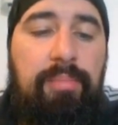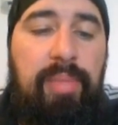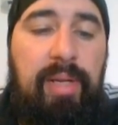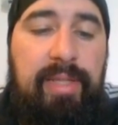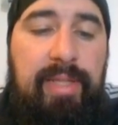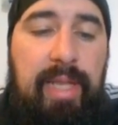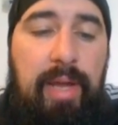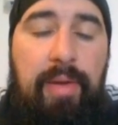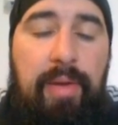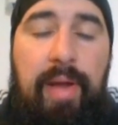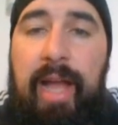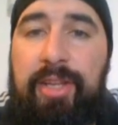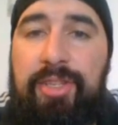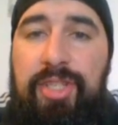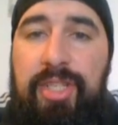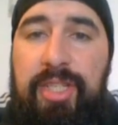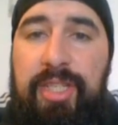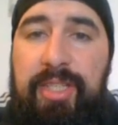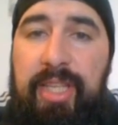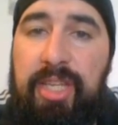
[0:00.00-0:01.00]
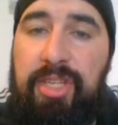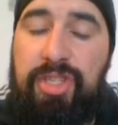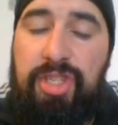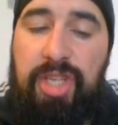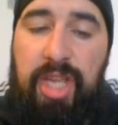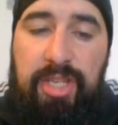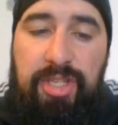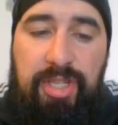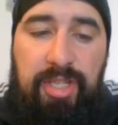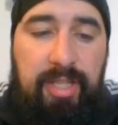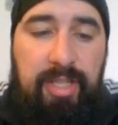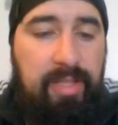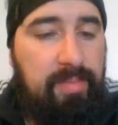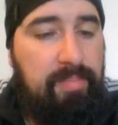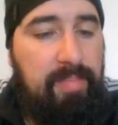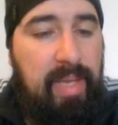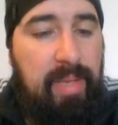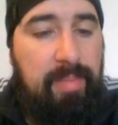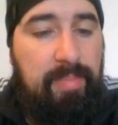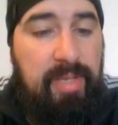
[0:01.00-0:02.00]
but now actually they changed it.
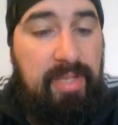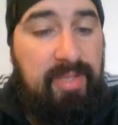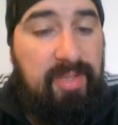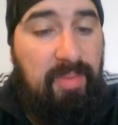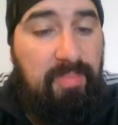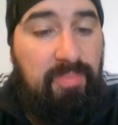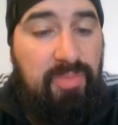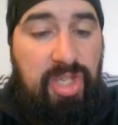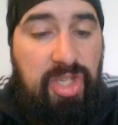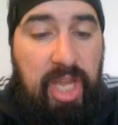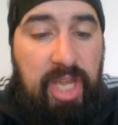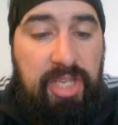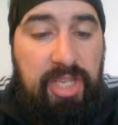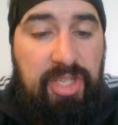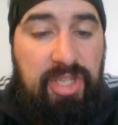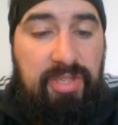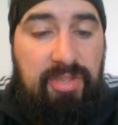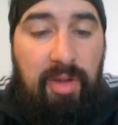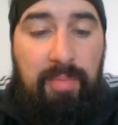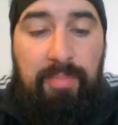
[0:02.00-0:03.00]
Maybe some changes